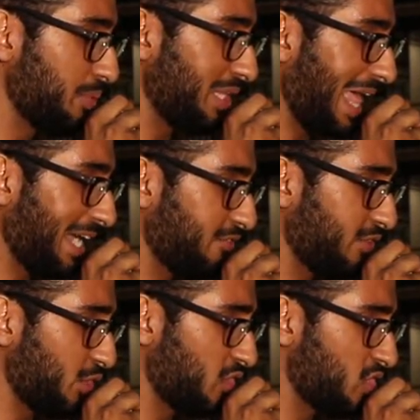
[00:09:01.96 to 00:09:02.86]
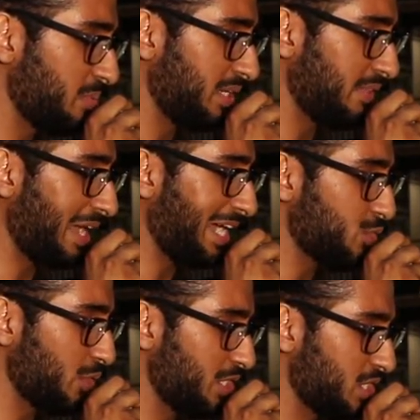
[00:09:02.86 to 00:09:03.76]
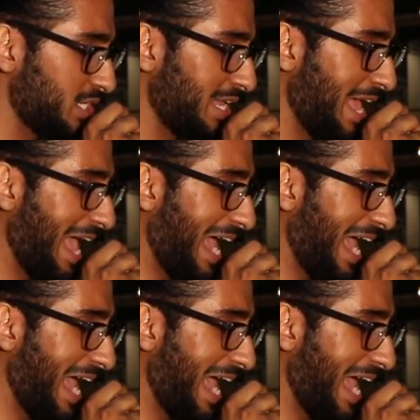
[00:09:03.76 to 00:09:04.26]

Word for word: but the lack of nourishment and the hydration